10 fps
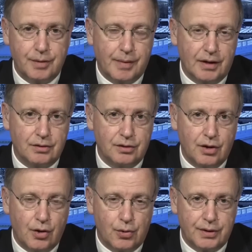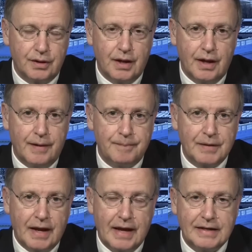Michael Cohen,
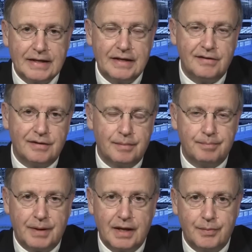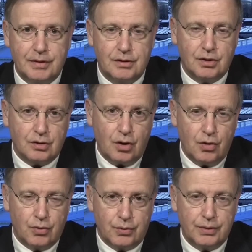and each payment to
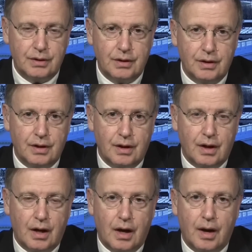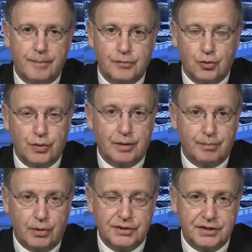Cohen Um, to
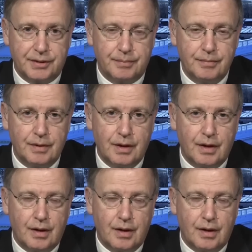reimburse him,